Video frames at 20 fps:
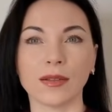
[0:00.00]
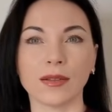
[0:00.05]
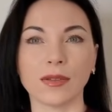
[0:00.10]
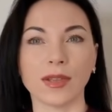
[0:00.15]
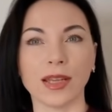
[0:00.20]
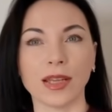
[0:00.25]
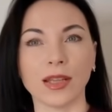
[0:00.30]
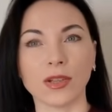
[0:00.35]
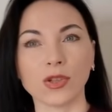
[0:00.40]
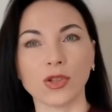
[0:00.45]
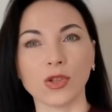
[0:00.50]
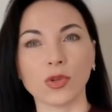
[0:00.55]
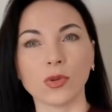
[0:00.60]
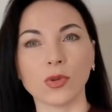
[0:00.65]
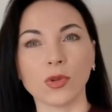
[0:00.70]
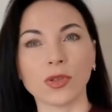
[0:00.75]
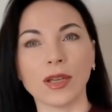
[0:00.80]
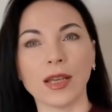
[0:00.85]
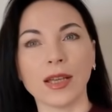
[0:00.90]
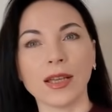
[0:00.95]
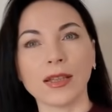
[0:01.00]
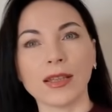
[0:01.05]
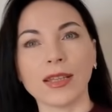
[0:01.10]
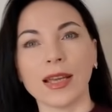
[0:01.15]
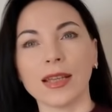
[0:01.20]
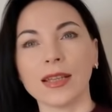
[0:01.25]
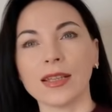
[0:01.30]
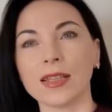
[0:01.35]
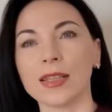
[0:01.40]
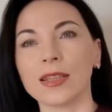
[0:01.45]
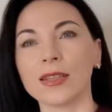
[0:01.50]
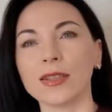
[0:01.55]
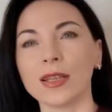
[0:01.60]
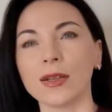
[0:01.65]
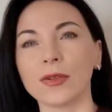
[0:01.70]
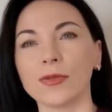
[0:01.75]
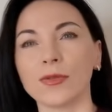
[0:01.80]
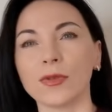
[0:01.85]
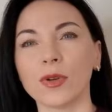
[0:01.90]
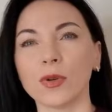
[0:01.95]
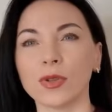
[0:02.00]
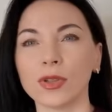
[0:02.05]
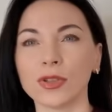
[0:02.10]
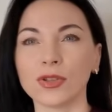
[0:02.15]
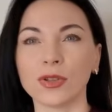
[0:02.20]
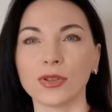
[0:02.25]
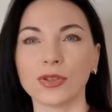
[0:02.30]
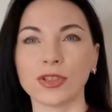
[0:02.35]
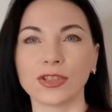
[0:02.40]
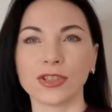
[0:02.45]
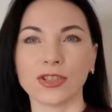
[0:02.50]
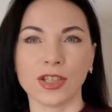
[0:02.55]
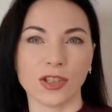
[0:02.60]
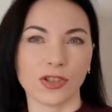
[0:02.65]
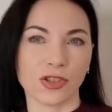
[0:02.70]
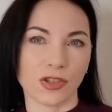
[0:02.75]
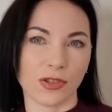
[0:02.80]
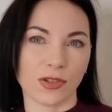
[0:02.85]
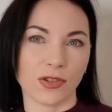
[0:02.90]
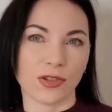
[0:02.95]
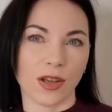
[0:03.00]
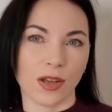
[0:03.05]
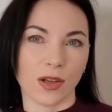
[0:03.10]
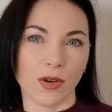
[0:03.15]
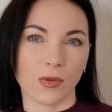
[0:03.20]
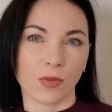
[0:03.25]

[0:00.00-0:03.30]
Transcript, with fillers: They ensure that attendees can focus on discussions